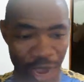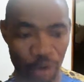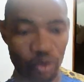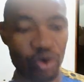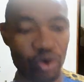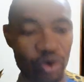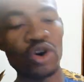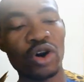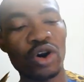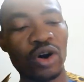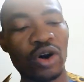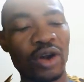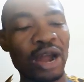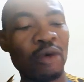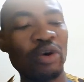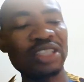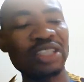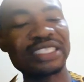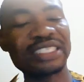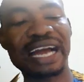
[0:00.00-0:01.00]
Alright, what's the
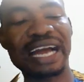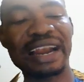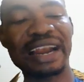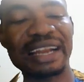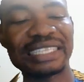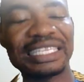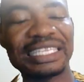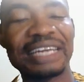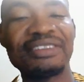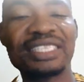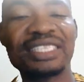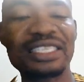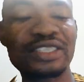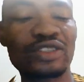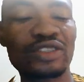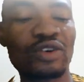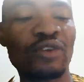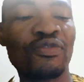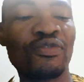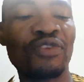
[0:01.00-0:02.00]
characteristics of
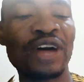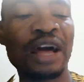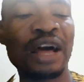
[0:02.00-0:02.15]
an